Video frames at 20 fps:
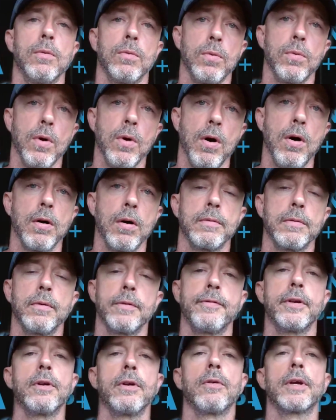wrong,
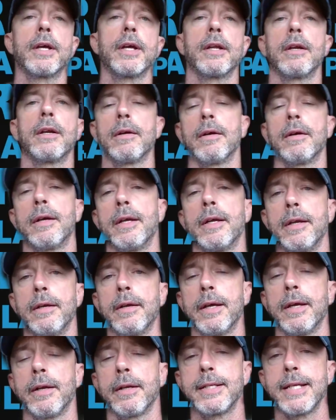if you don't get
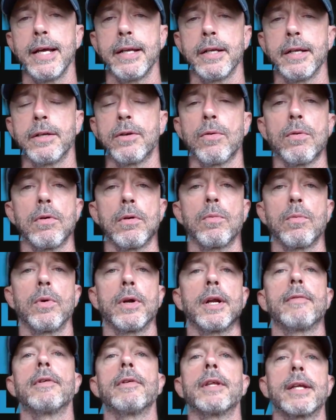a tenant or
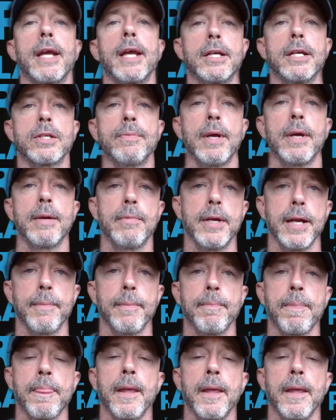whatever the case may be.